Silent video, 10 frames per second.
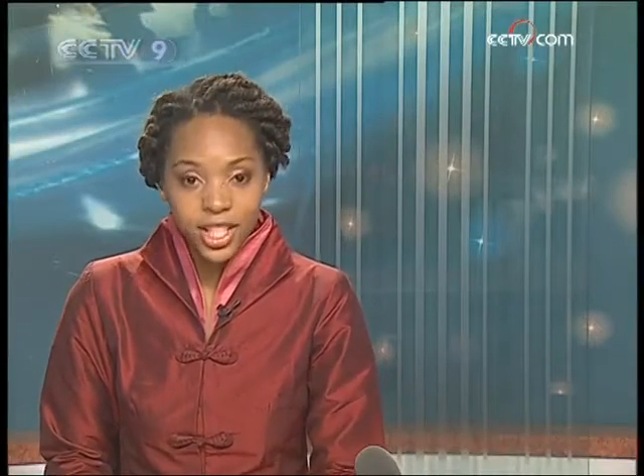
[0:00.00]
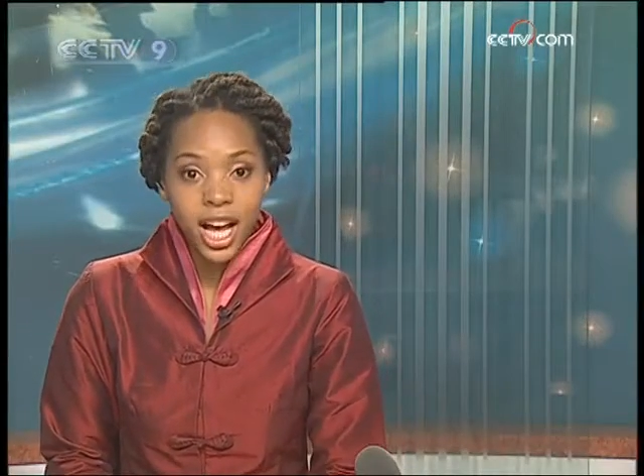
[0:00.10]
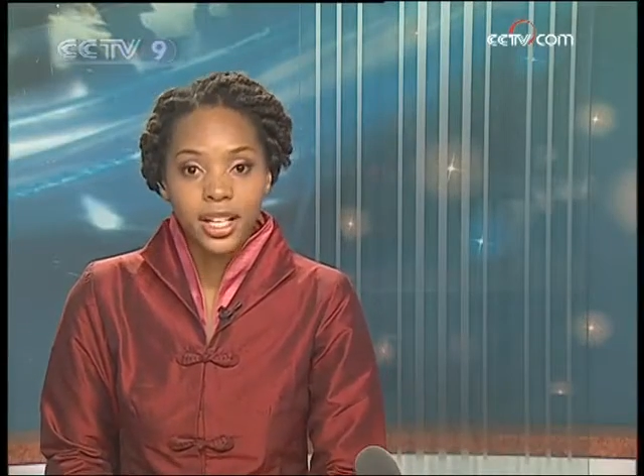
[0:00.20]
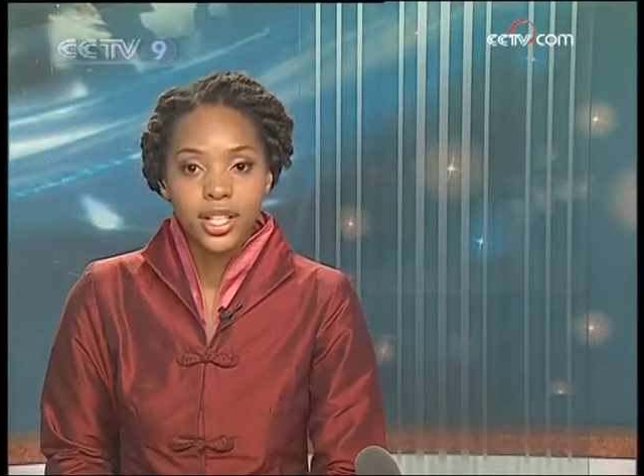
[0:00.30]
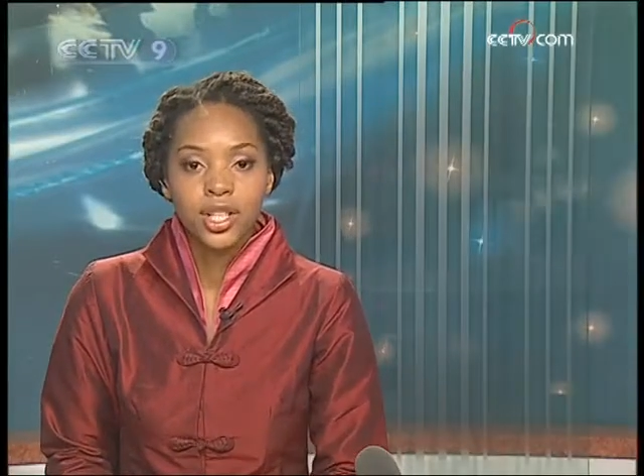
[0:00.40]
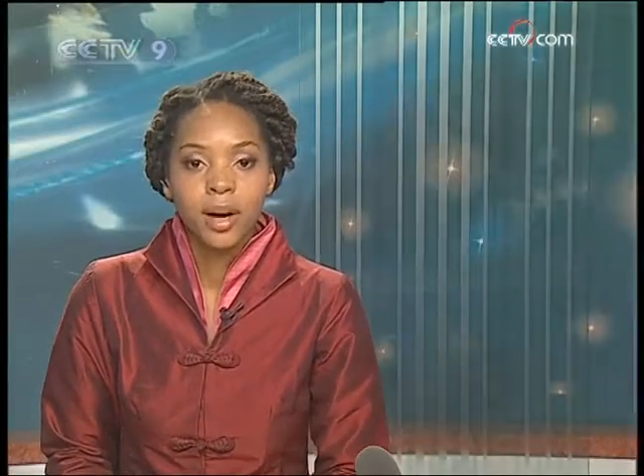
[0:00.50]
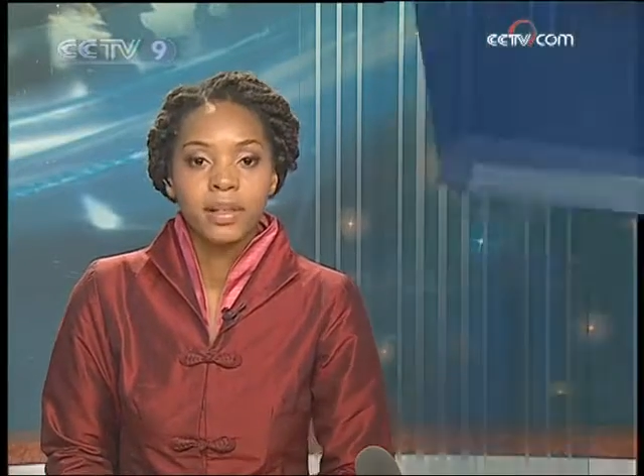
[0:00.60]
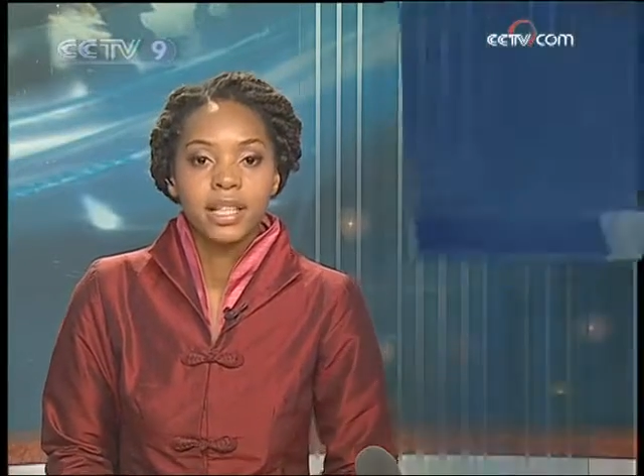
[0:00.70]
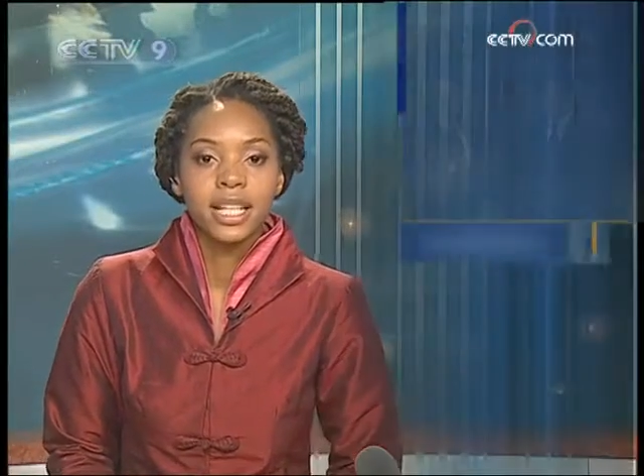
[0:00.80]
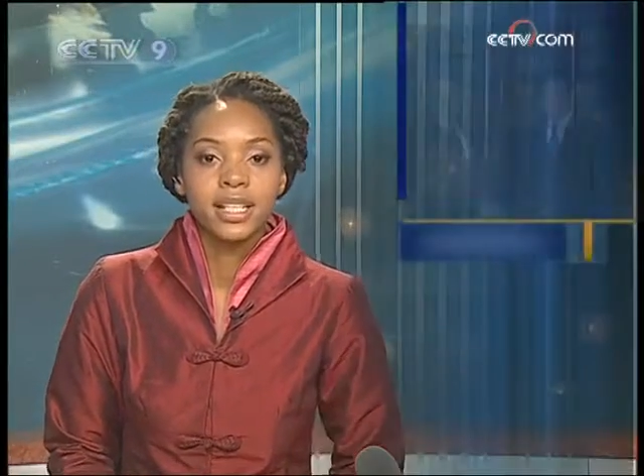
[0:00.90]
China's top
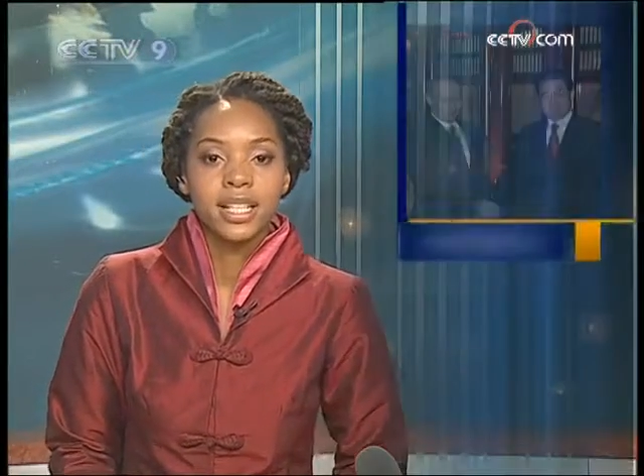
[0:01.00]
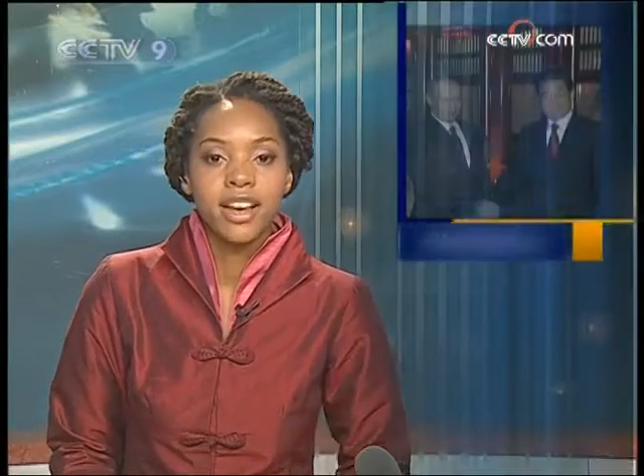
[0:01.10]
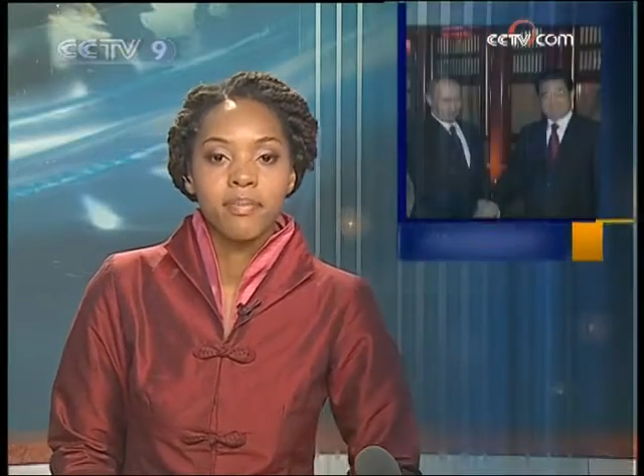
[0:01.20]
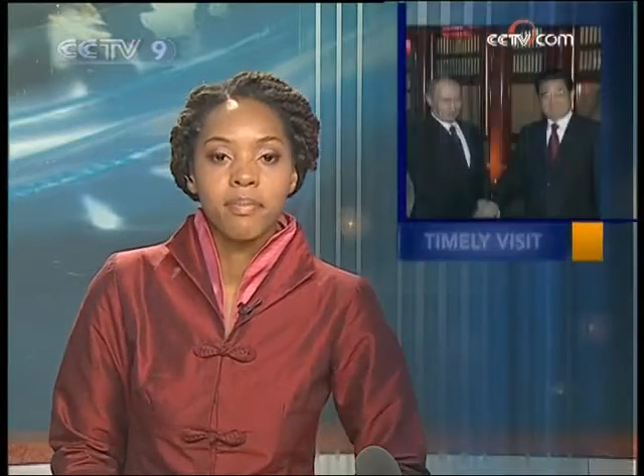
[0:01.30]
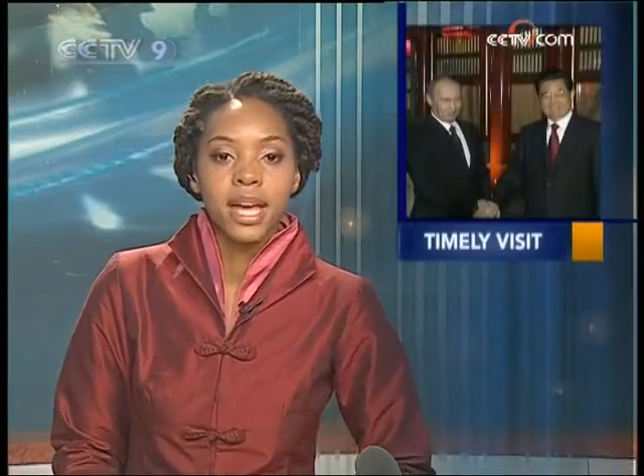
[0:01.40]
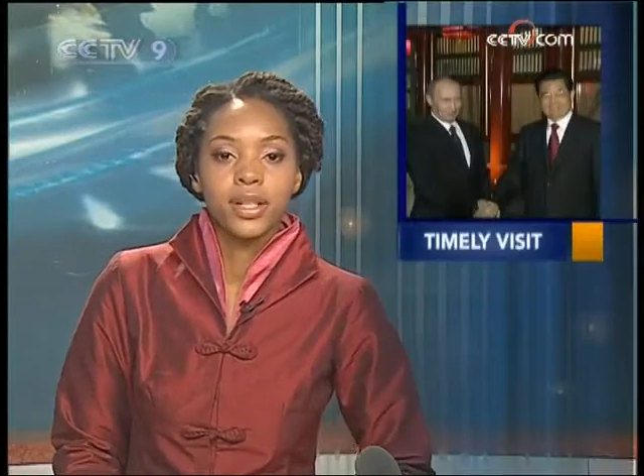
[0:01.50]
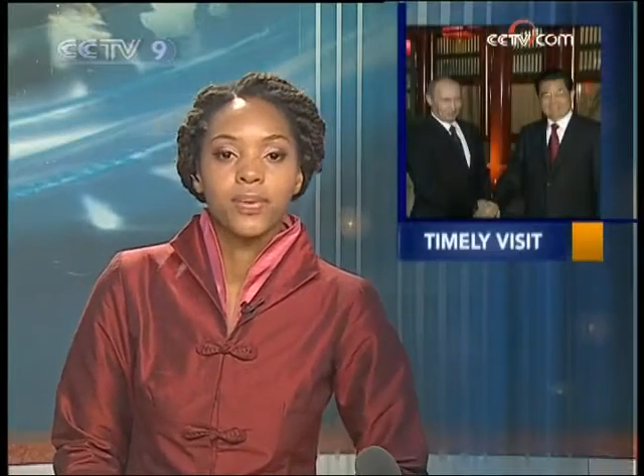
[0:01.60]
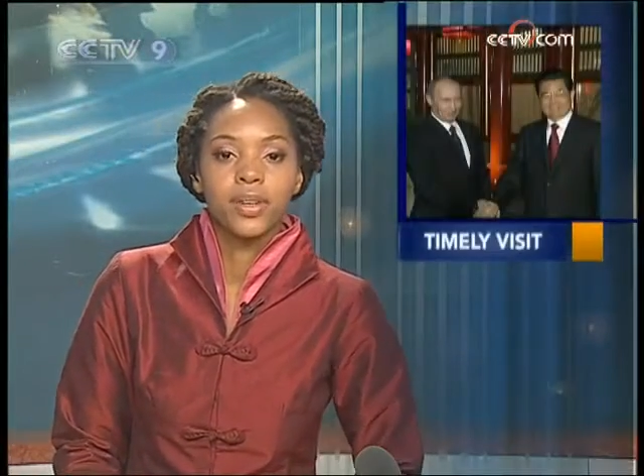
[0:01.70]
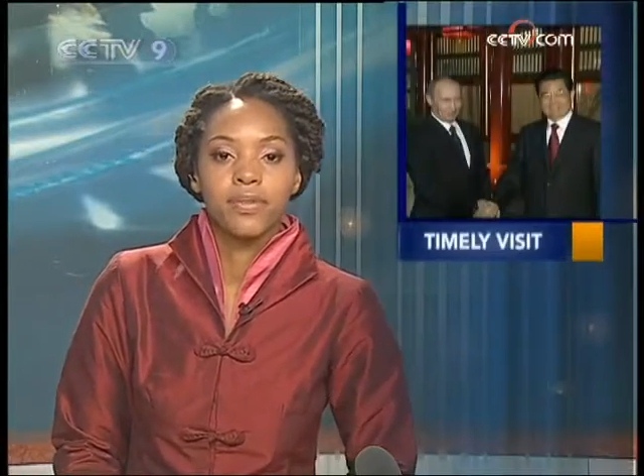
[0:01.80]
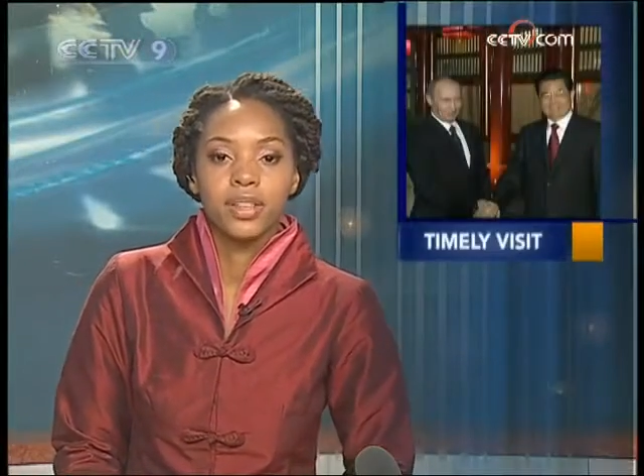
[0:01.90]
leaders have
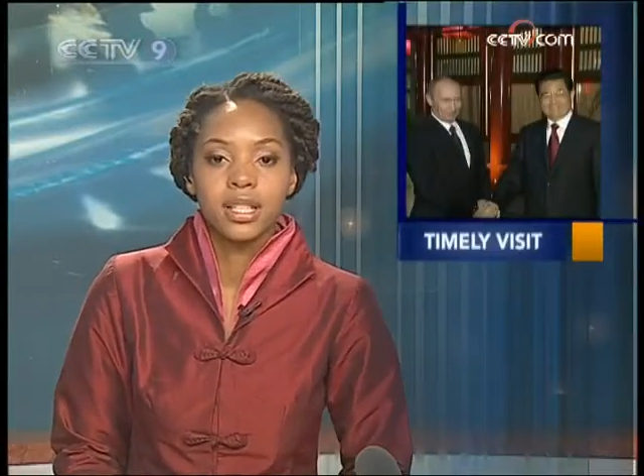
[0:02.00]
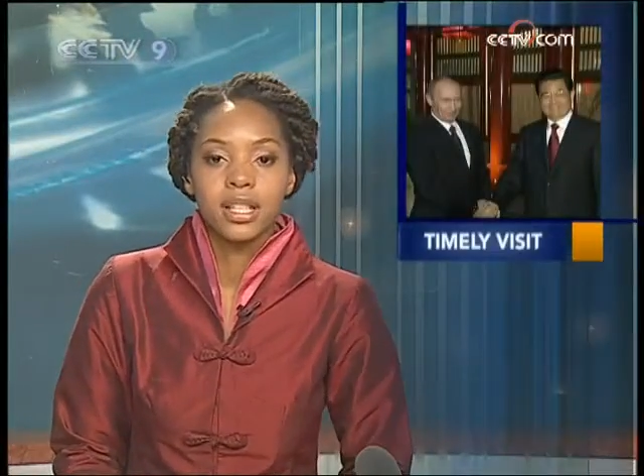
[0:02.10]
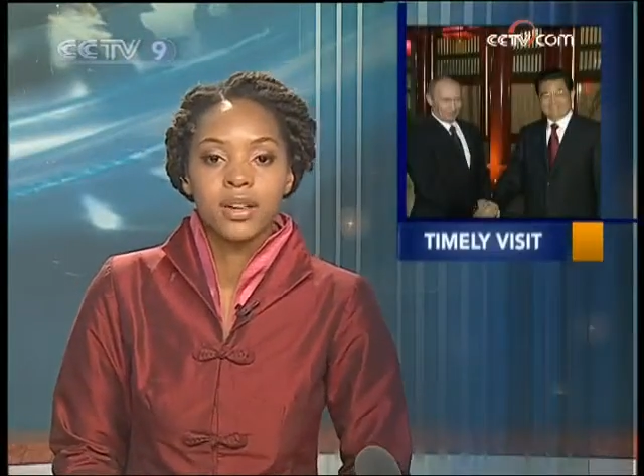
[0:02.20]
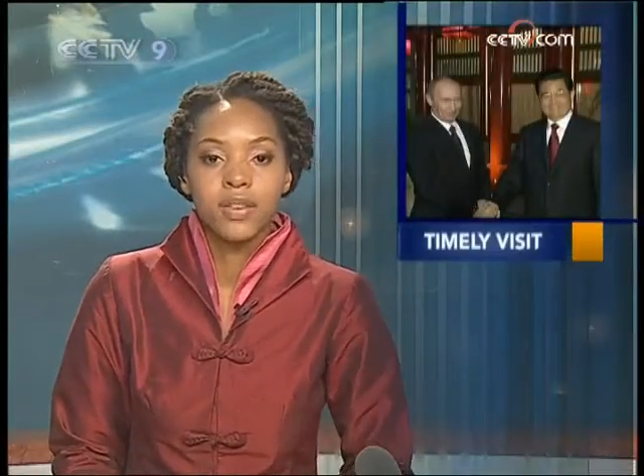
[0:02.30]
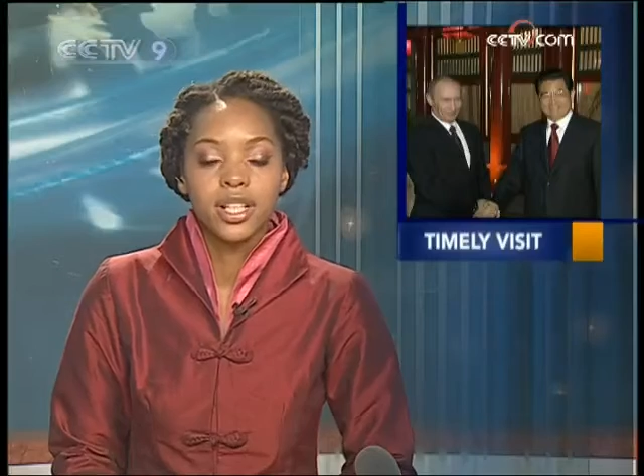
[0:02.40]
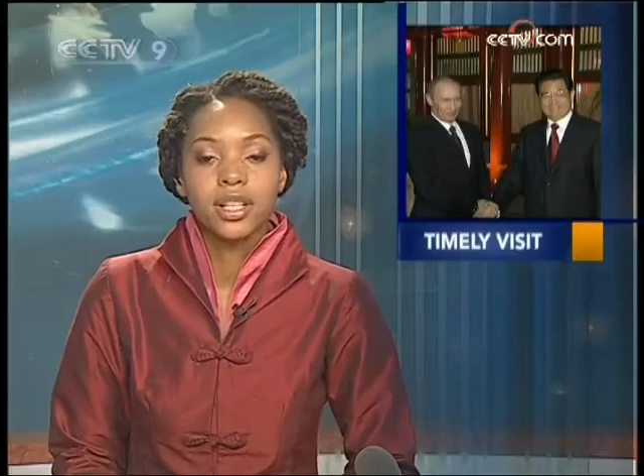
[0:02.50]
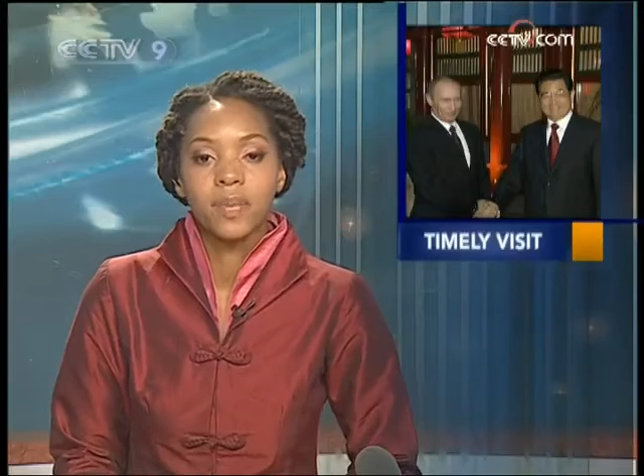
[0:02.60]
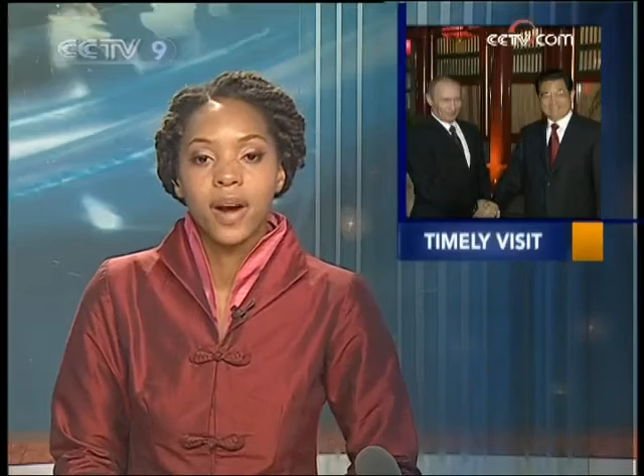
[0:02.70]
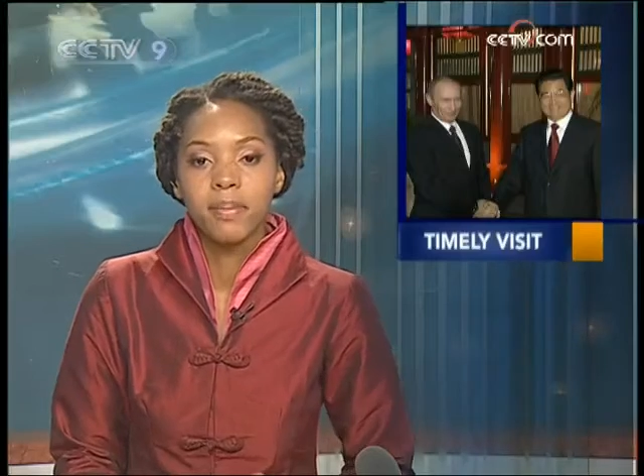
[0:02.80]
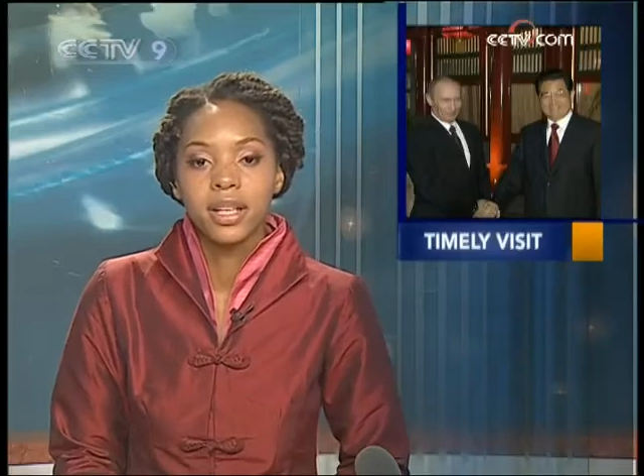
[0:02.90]
met with visiting Russian
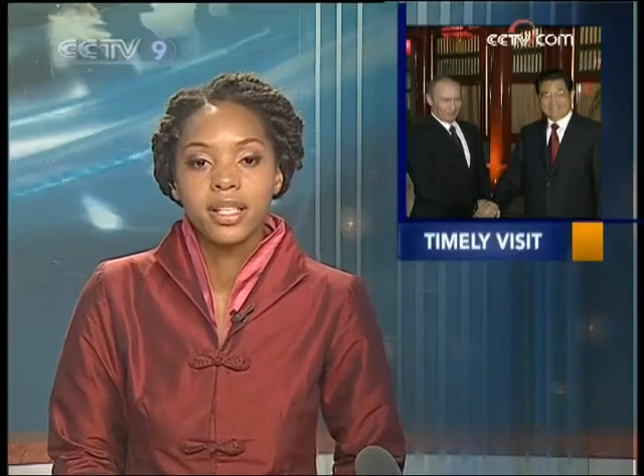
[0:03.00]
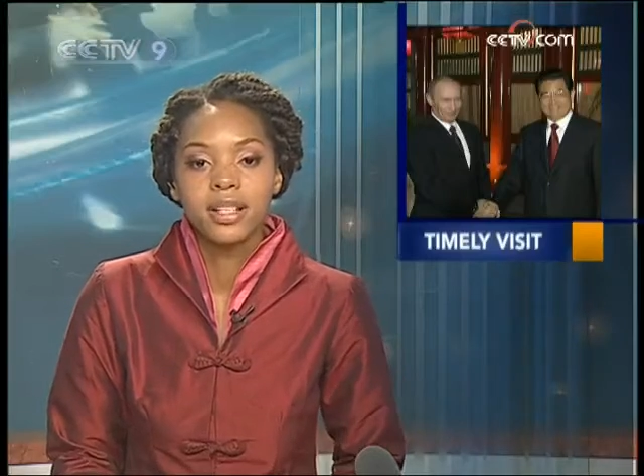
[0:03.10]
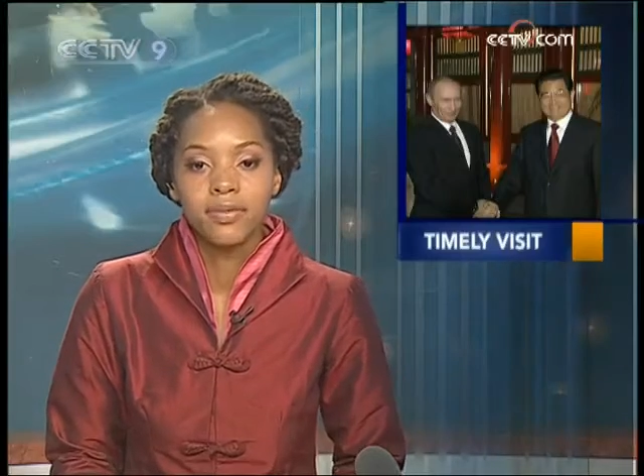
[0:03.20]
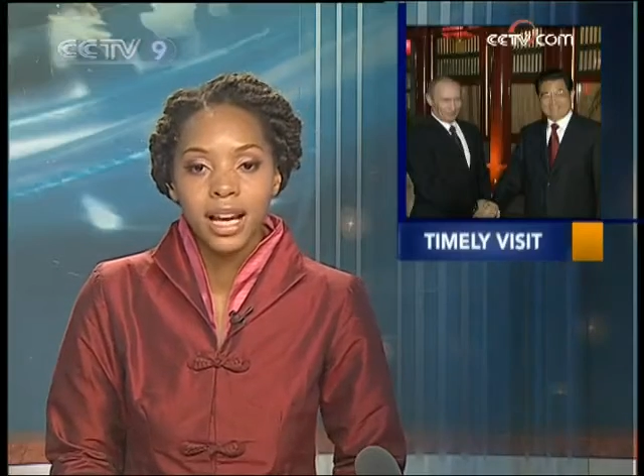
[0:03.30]
Prime Minister